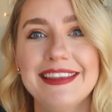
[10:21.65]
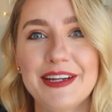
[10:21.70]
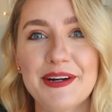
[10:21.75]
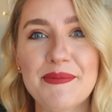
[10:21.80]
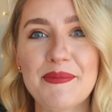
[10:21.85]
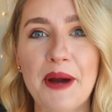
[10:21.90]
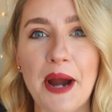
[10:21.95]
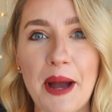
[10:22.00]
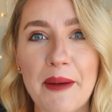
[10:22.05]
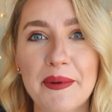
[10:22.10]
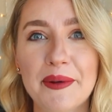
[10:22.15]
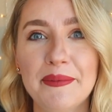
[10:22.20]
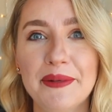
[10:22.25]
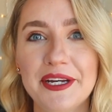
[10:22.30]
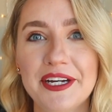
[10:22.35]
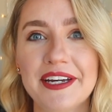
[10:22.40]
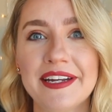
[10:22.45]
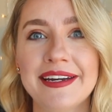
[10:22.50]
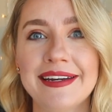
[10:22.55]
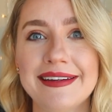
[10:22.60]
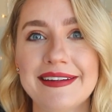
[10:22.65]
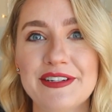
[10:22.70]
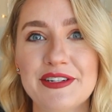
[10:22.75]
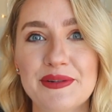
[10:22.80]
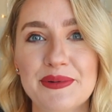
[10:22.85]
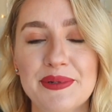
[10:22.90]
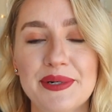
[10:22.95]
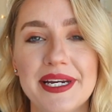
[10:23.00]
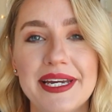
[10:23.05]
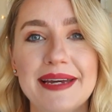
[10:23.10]
they're probably gonna
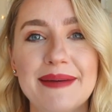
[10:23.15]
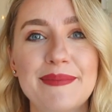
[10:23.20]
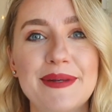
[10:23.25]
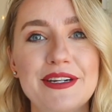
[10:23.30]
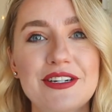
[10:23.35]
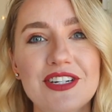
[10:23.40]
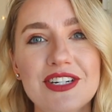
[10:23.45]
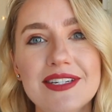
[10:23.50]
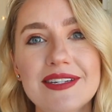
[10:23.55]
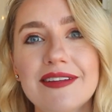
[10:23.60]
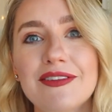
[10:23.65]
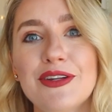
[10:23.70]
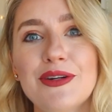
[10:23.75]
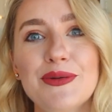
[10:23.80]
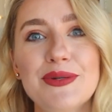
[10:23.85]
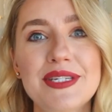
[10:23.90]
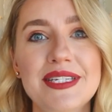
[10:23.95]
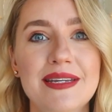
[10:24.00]
enjoy it, but it's just a little